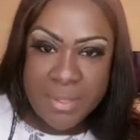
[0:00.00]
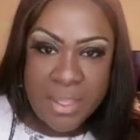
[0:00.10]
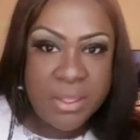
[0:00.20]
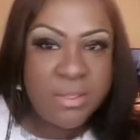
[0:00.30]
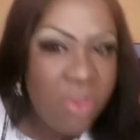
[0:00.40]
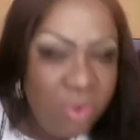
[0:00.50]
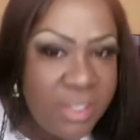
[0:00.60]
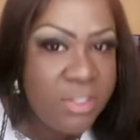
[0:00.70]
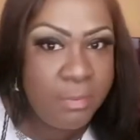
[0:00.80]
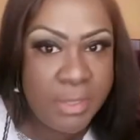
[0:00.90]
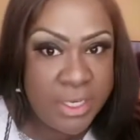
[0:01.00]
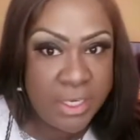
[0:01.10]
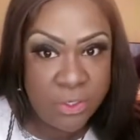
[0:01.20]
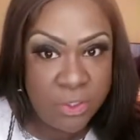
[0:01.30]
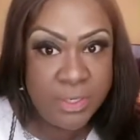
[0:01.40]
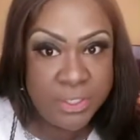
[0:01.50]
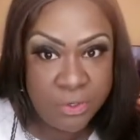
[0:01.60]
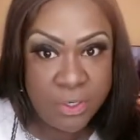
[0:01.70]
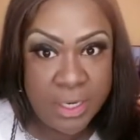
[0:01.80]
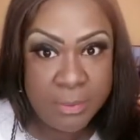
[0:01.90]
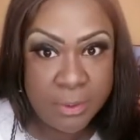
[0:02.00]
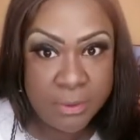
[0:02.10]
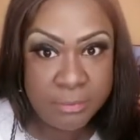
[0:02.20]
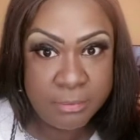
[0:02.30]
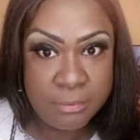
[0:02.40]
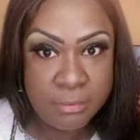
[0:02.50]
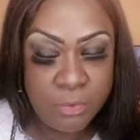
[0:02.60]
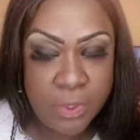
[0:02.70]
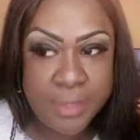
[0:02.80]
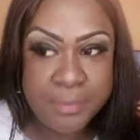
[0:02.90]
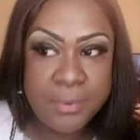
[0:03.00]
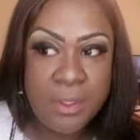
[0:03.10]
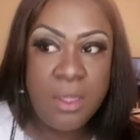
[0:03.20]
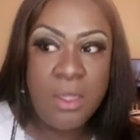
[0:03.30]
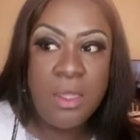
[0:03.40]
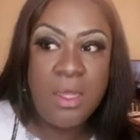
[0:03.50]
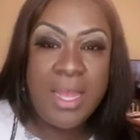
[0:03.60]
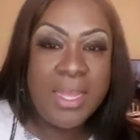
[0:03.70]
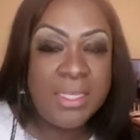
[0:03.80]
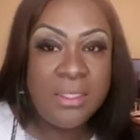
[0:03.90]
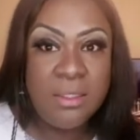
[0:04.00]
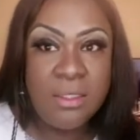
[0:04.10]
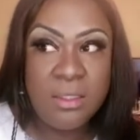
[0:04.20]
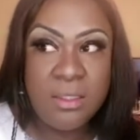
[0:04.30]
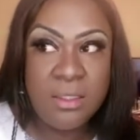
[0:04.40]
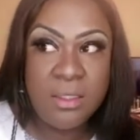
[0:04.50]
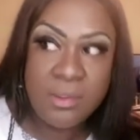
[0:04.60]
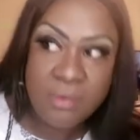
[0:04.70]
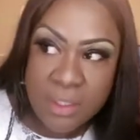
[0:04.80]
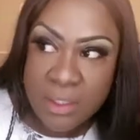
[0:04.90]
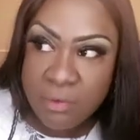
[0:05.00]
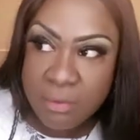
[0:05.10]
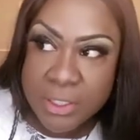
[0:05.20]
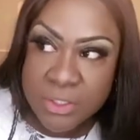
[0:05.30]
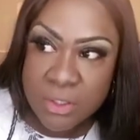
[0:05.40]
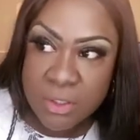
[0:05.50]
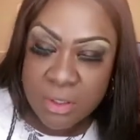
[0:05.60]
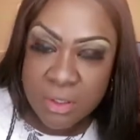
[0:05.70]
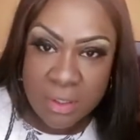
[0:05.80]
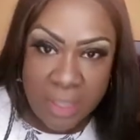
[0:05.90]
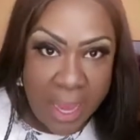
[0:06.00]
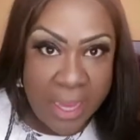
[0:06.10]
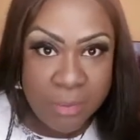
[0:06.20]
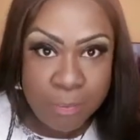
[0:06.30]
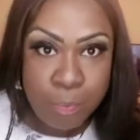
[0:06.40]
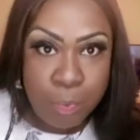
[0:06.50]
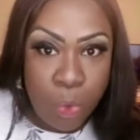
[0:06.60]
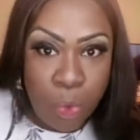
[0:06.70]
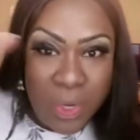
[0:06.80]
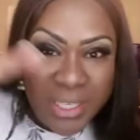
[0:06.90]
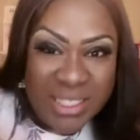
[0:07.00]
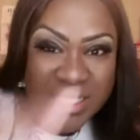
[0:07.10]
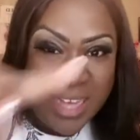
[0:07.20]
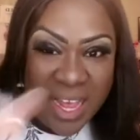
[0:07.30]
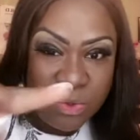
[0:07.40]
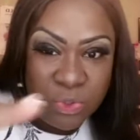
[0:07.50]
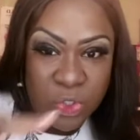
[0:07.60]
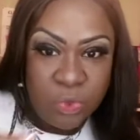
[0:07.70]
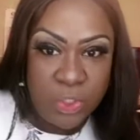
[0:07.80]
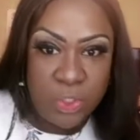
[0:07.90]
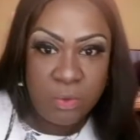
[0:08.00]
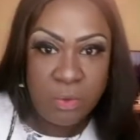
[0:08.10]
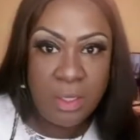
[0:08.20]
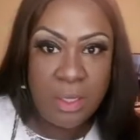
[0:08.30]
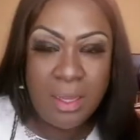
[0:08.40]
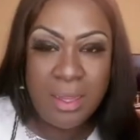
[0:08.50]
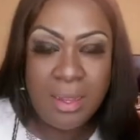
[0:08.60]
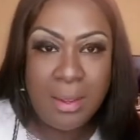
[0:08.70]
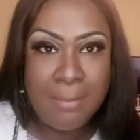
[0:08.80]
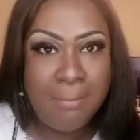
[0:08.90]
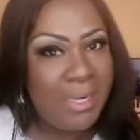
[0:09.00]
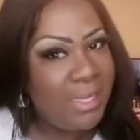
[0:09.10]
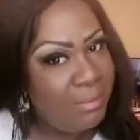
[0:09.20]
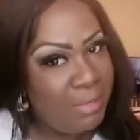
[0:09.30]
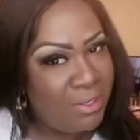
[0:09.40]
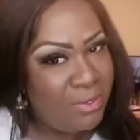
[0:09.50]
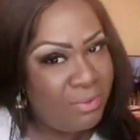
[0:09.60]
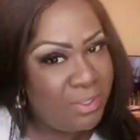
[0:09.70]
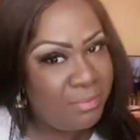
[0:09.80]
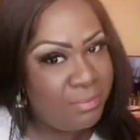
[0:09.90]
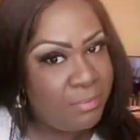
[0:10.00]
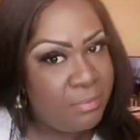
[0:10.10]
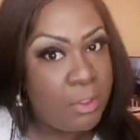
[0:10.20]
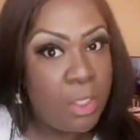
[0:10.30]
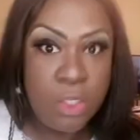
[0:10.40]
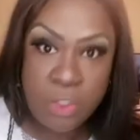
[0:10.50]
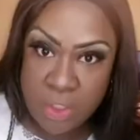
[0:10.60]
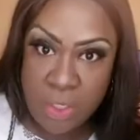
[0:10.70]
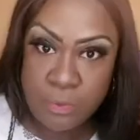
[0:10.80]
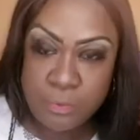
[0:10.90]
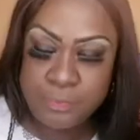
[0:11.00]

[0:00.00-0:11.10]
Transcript: there's only so much I can do as your enabler, okay? I can give you the information. I can pointed out to you, but I can't make you do it. So,